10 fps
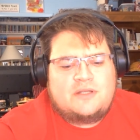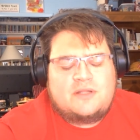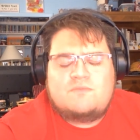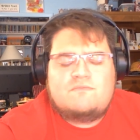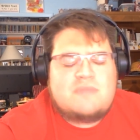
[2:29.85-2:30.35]

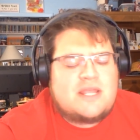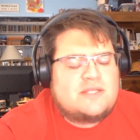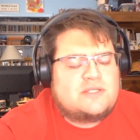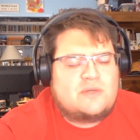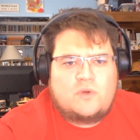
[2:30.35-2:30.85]

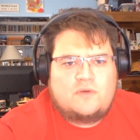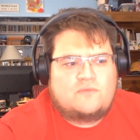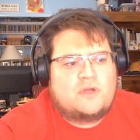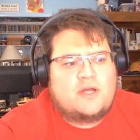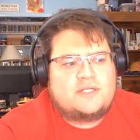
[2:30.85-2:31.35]
amazing, wonderful
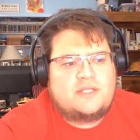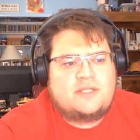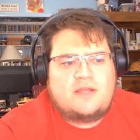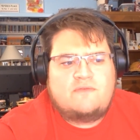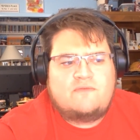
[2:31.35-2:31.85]
content that
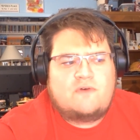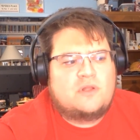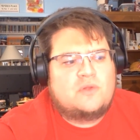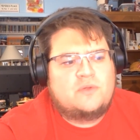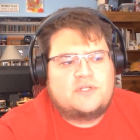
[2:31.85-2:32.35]
I
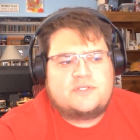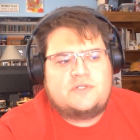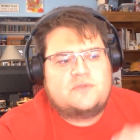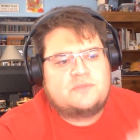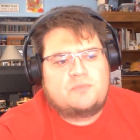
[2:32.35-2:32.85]
follow, listen to,
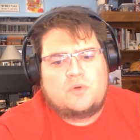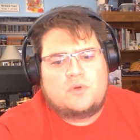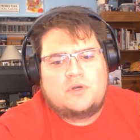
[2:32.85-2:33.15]
support,